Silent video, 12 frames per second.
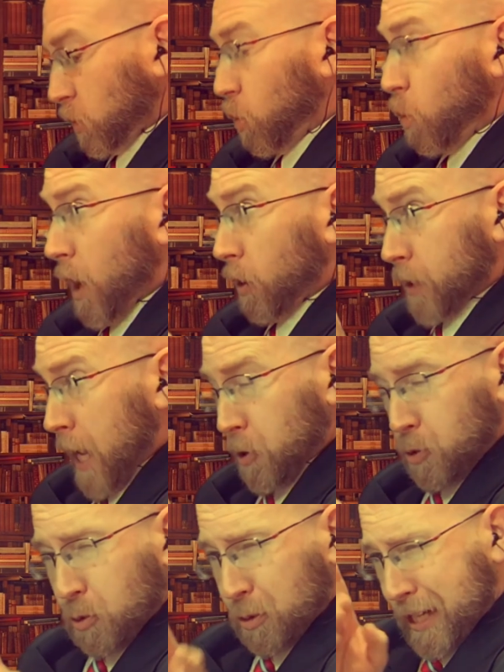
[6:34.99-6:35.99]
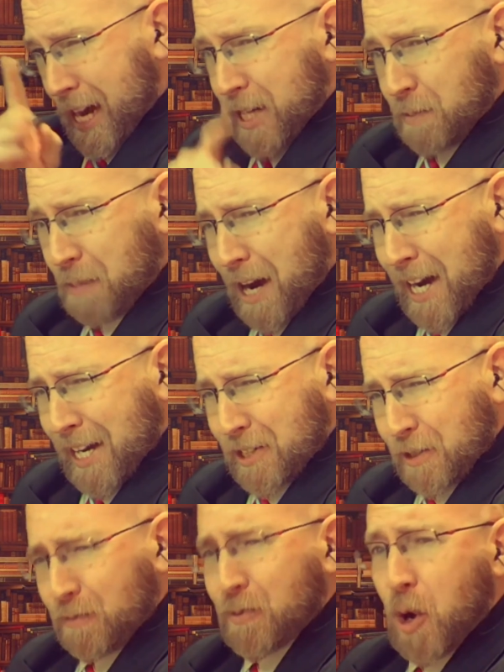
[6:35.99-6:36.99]
Well, yes, you can't buy
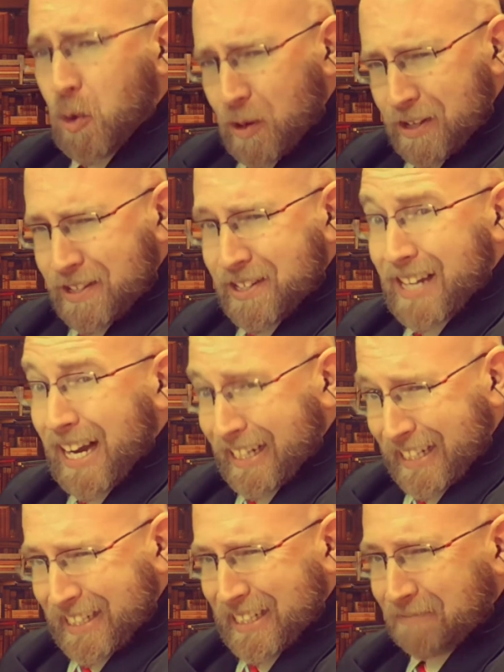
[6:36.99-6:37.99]
it if no one's selling it.